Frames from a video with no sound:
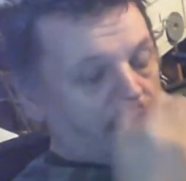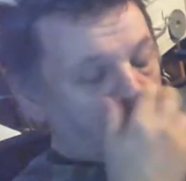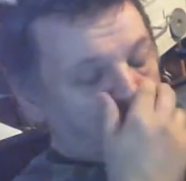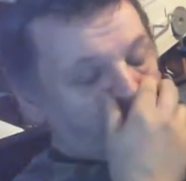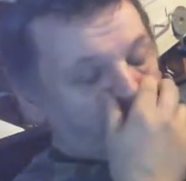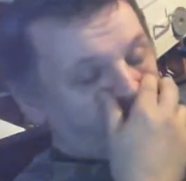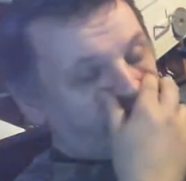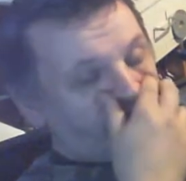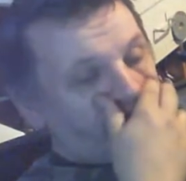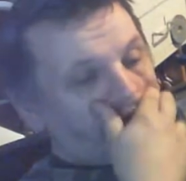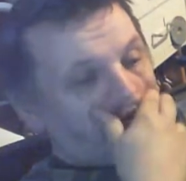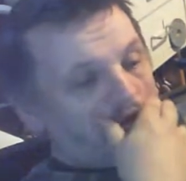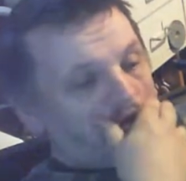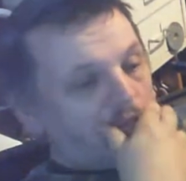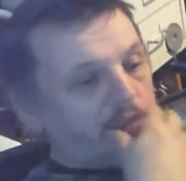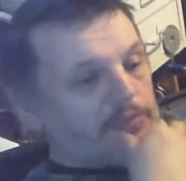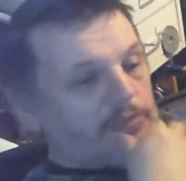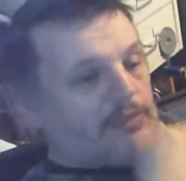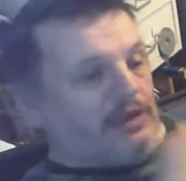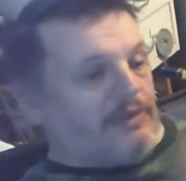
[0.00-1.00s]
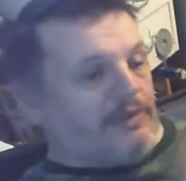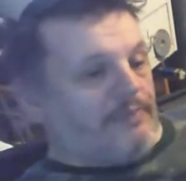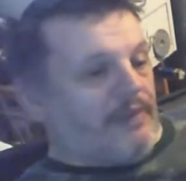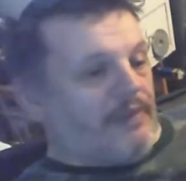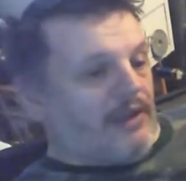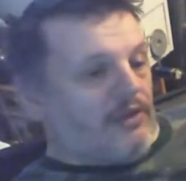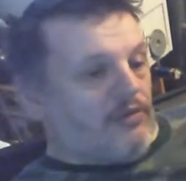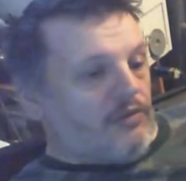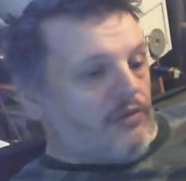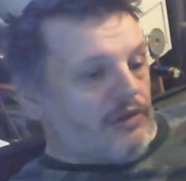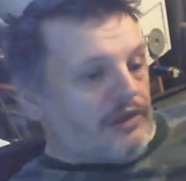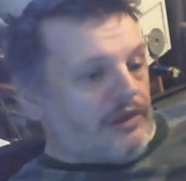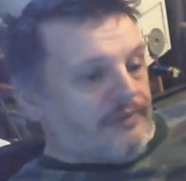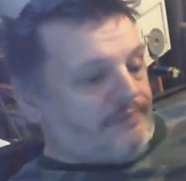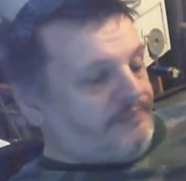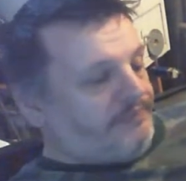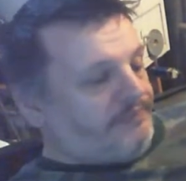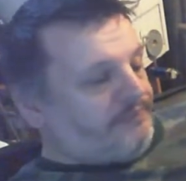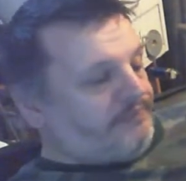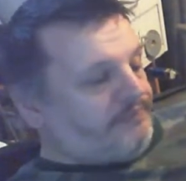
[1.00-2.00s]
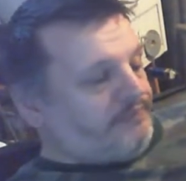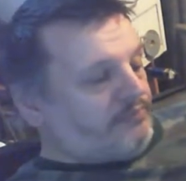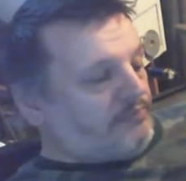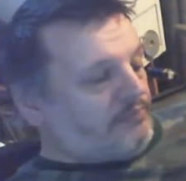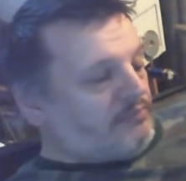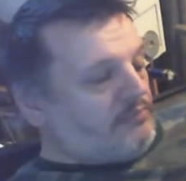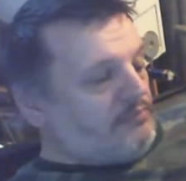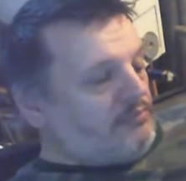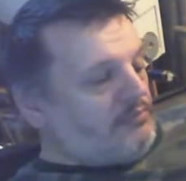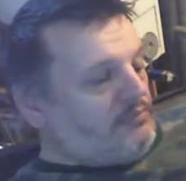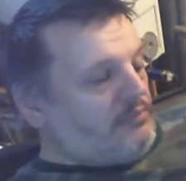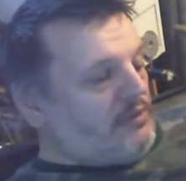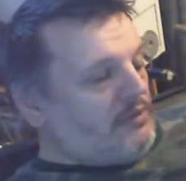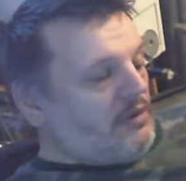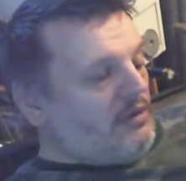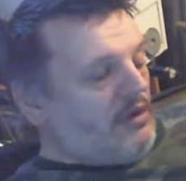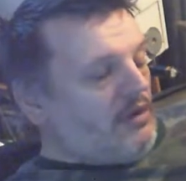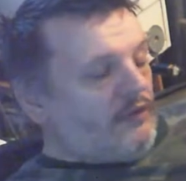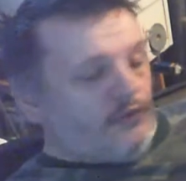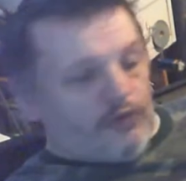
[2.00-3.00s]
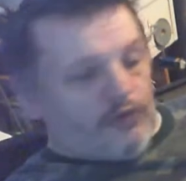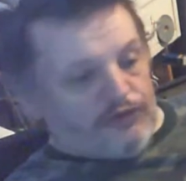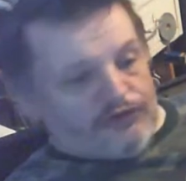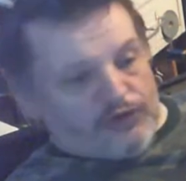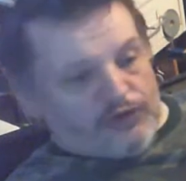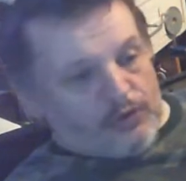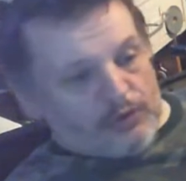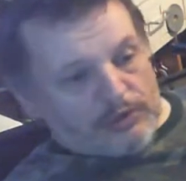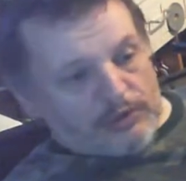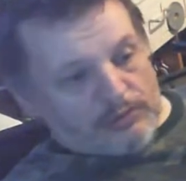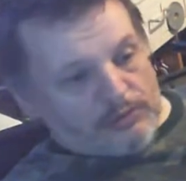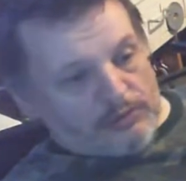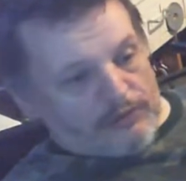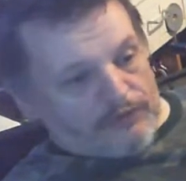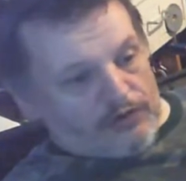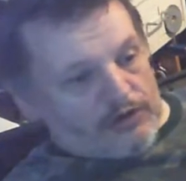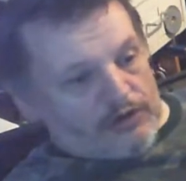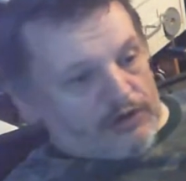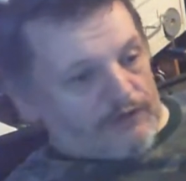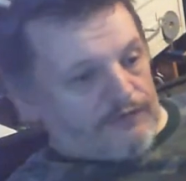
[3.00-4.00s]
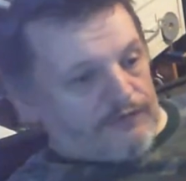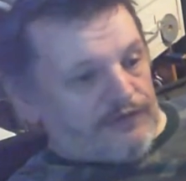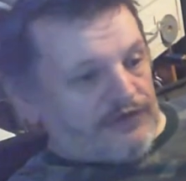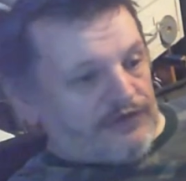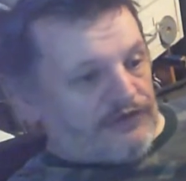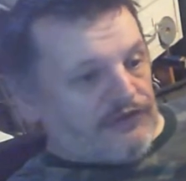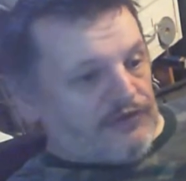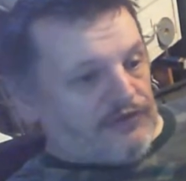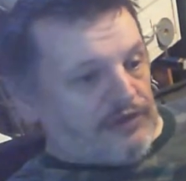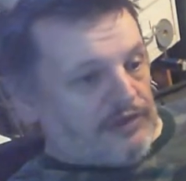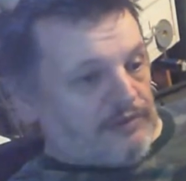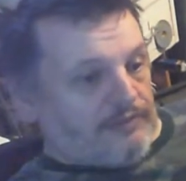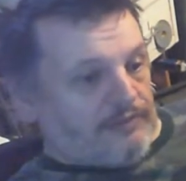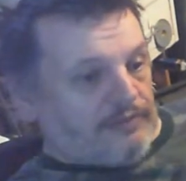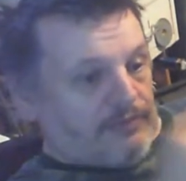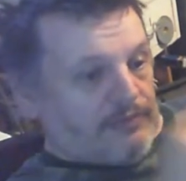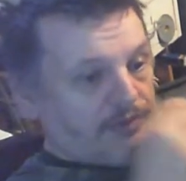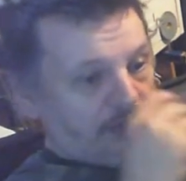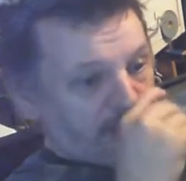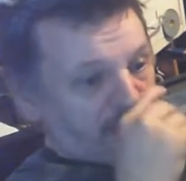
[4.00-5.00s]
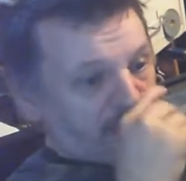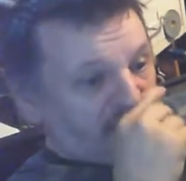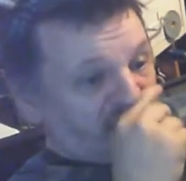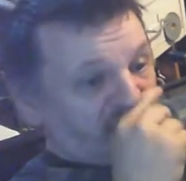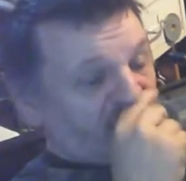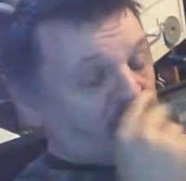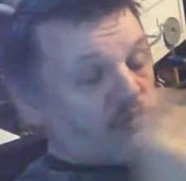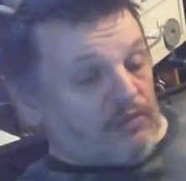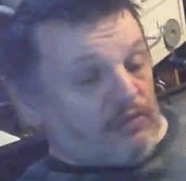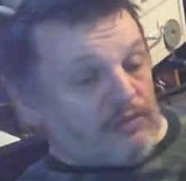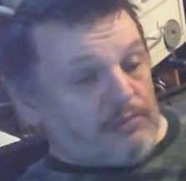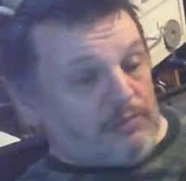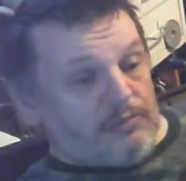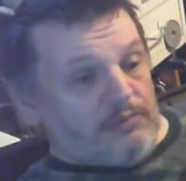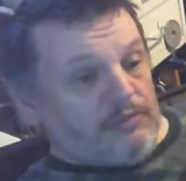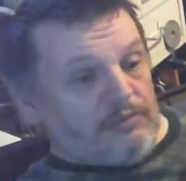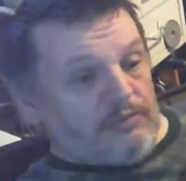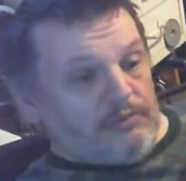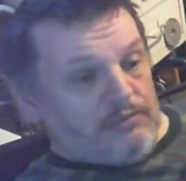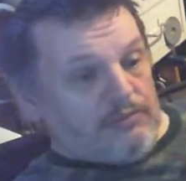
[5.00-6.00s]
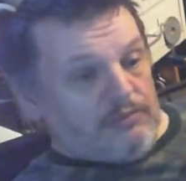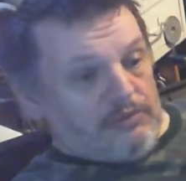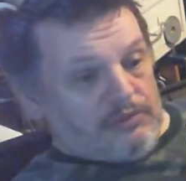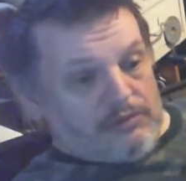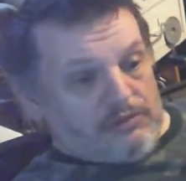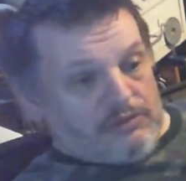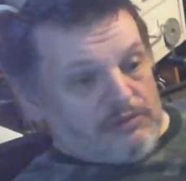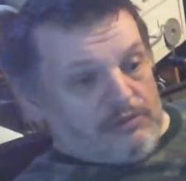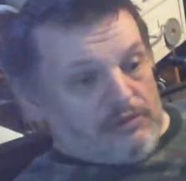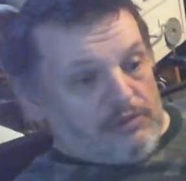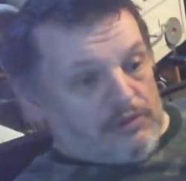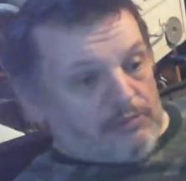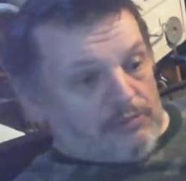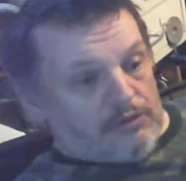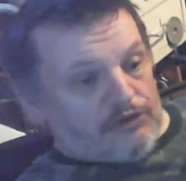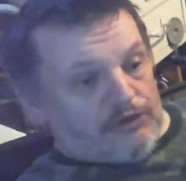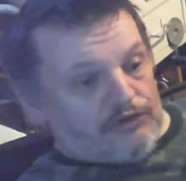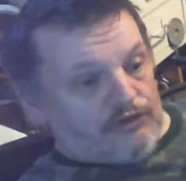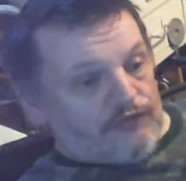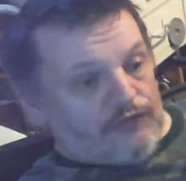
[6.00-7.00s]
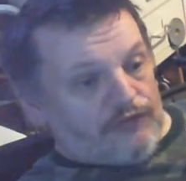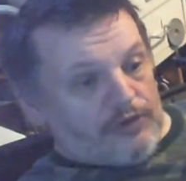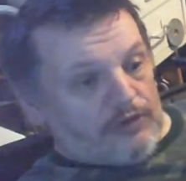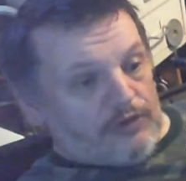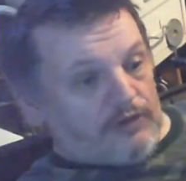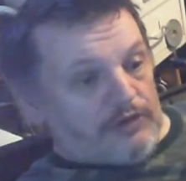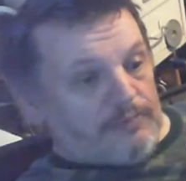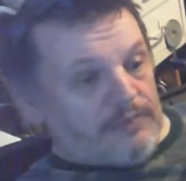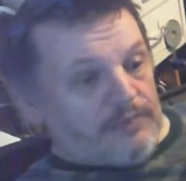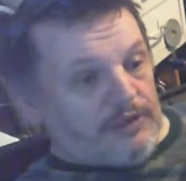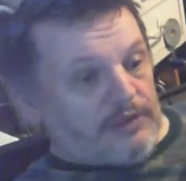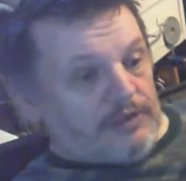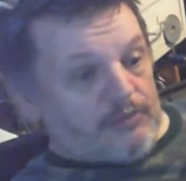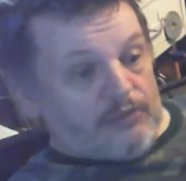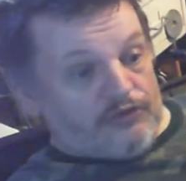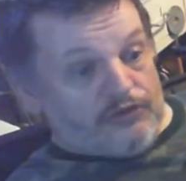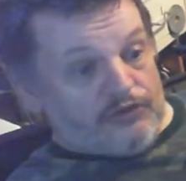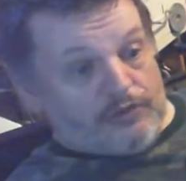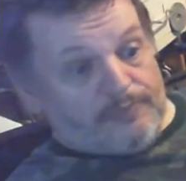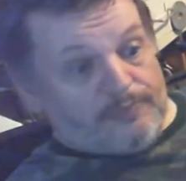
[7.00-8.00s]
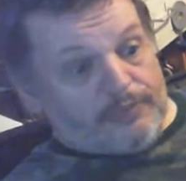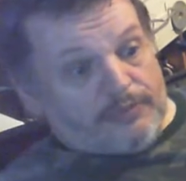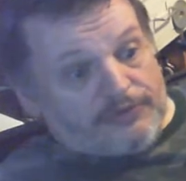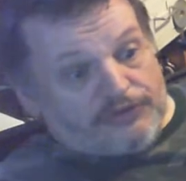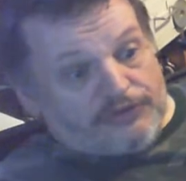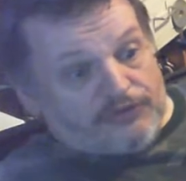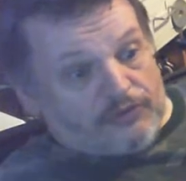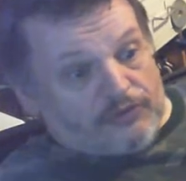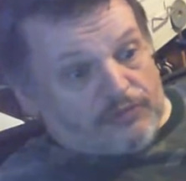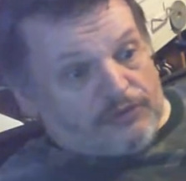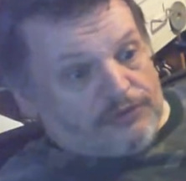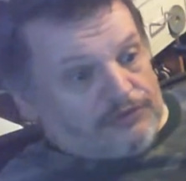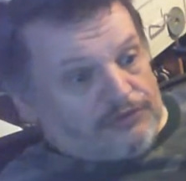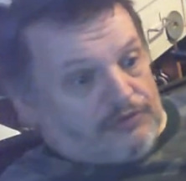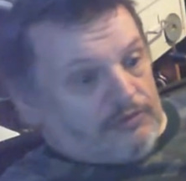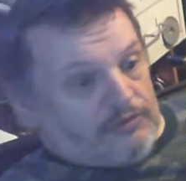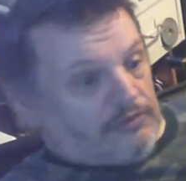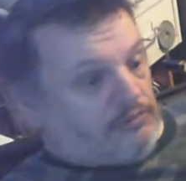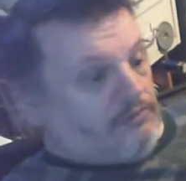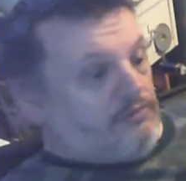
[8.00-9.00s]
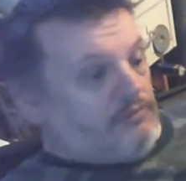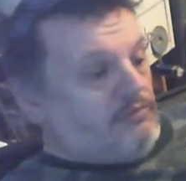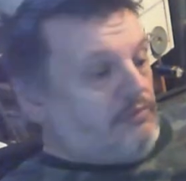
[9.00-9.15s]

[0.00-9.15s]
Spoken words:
so I've got my money back on it. I've not told him I've kind of fixed it. I told him I might just throw it in the bin, which I probably still might do.